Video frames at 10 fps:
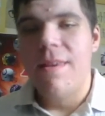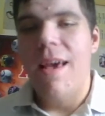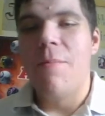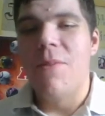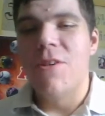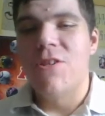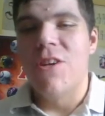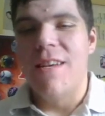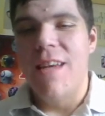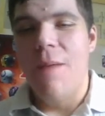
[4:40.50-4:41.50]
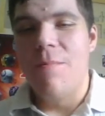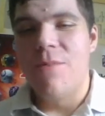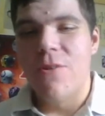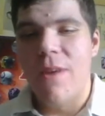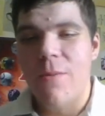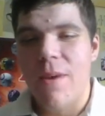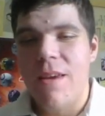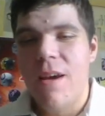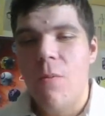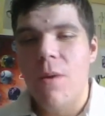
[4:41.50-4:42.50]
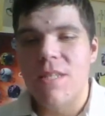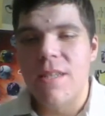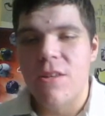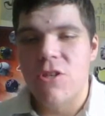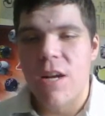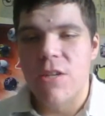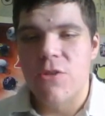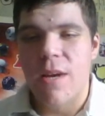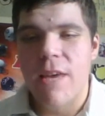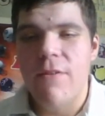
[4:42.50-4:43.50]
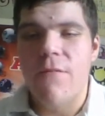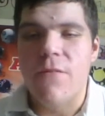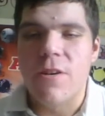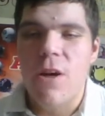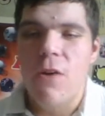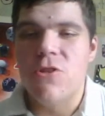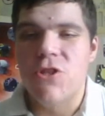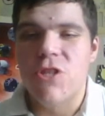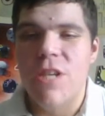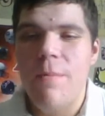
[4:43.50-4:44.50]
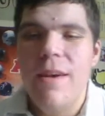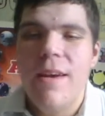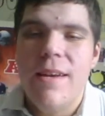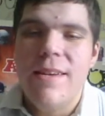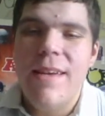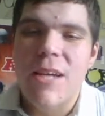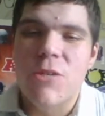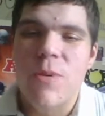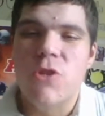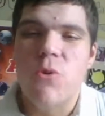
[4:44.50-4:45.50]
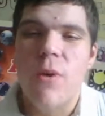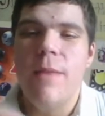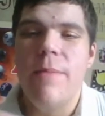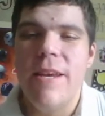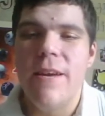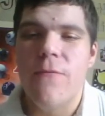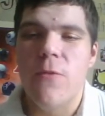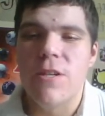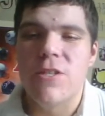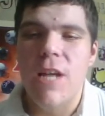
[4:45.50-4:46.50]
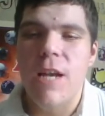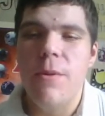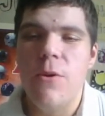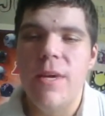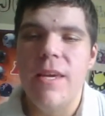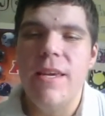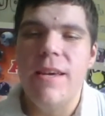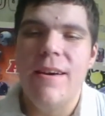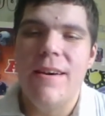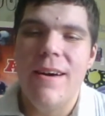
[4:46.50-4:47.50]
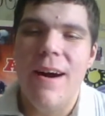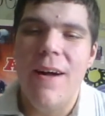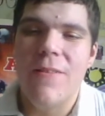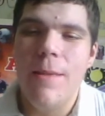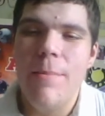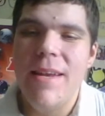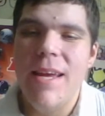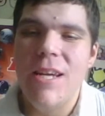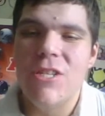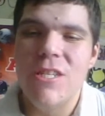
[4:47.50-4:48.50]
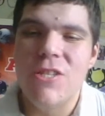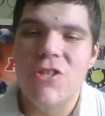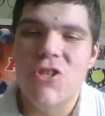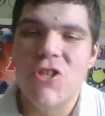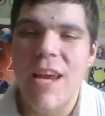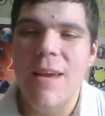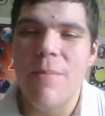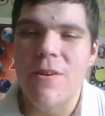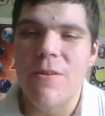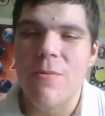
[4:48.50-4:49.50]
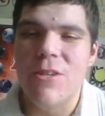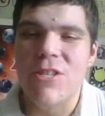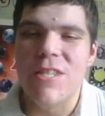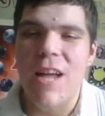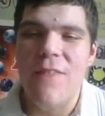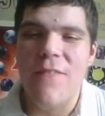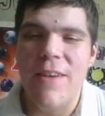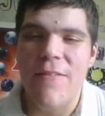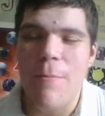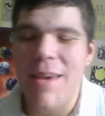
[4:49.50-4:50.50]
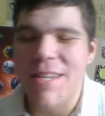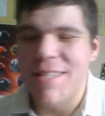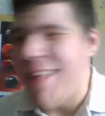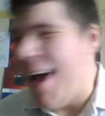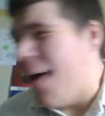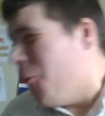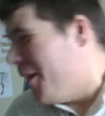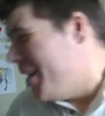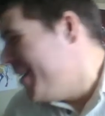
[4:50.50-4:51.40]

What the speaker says: Yeah, we should, yeah. So anyway, once again, the John Squad, give it up for Coach Jim. Next week, join him here for his WWE Elimination Chamber, which he's not a fan of The Miz in that one.